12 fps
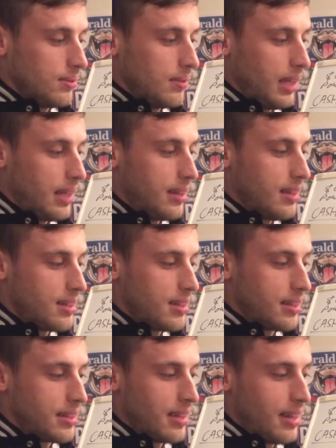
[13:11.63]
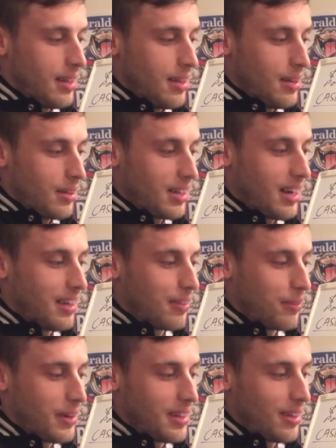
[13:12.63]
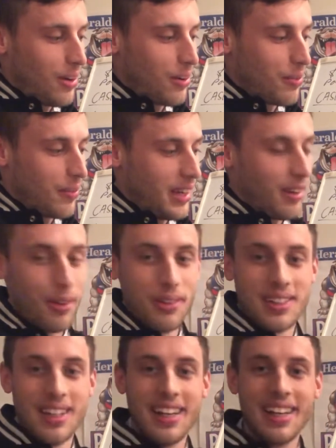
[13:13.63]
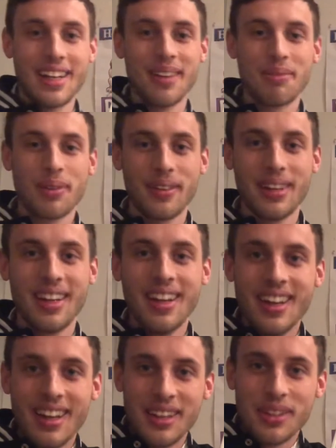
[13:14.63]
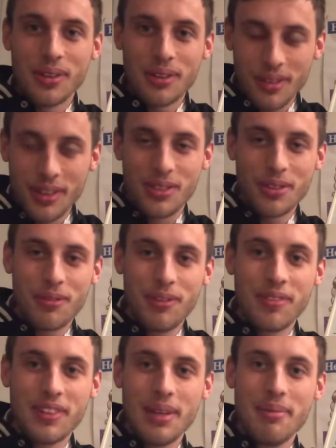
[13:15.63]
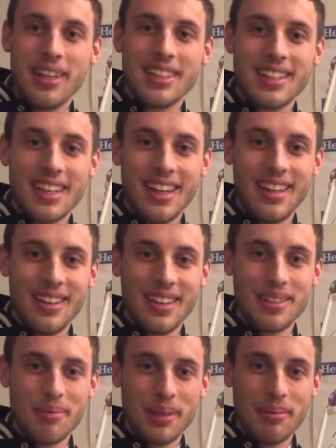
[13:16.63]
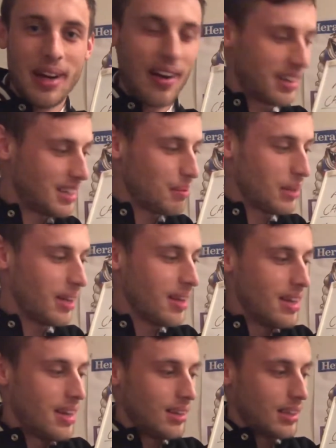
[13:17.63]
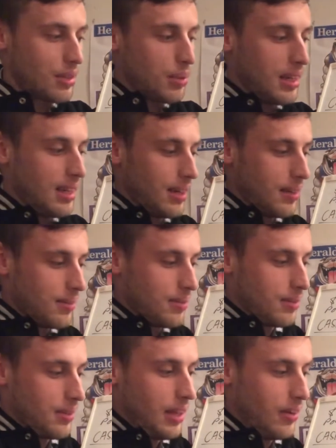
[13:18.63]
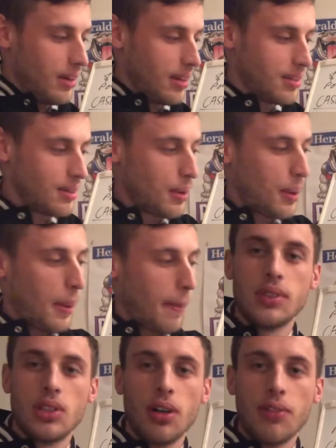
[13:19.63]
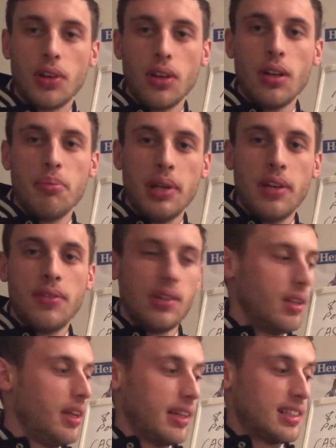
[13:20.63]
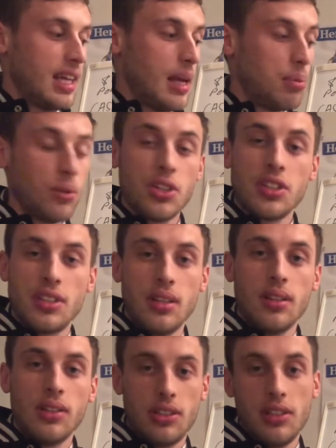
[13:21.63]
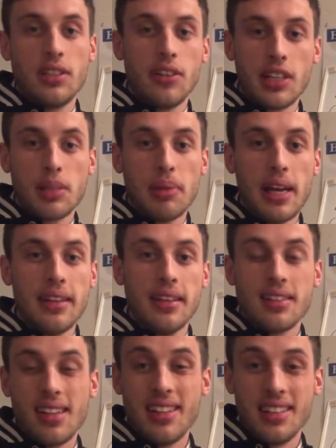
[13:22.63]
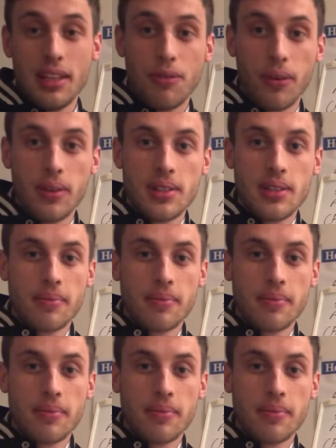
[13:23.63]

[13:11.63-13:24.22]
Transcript: And this is kind of where the whole video was leading. It probably took 15 minutes to get here. It's a bit embarrassing, but liquidity, here it is. So I've got a bit of an example just to explain this and the difference.